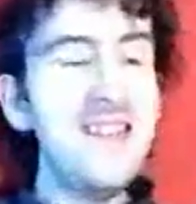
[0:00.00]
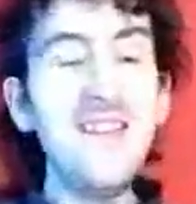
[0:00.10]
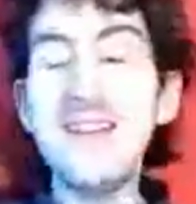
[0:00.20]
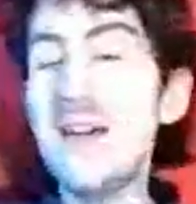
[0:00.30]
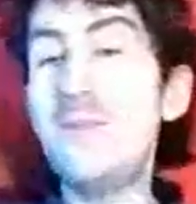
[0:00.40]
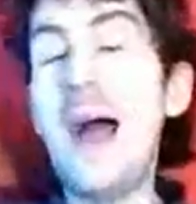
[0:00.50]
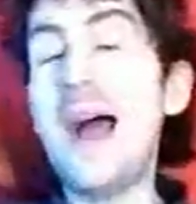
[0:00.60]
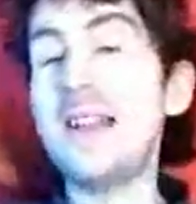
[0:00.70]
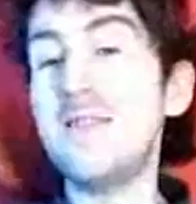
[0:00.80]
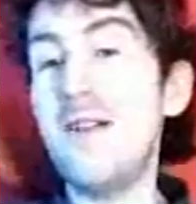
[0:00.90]
Look at the
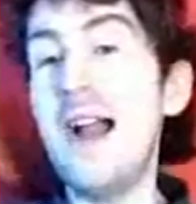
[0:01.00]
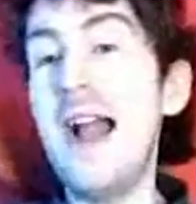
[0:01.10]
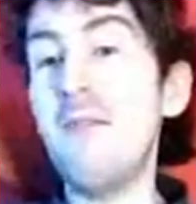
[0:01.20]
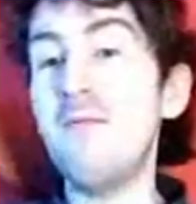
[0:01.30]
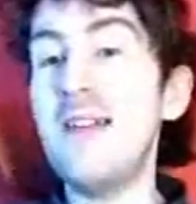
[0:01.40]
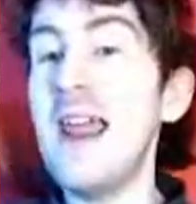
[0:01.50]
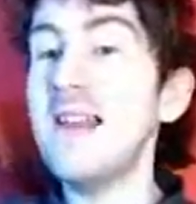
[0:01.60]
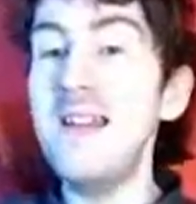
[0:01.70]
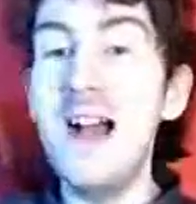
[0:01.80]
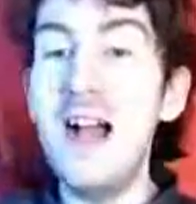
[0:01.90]
bands right off
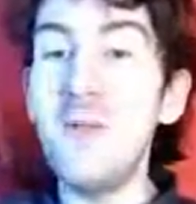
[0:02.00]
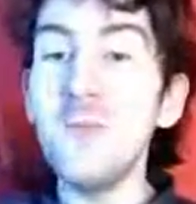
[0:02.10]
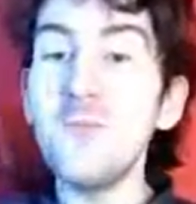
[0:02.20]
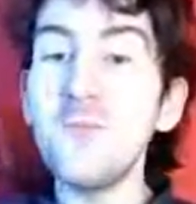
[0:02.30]
me! No!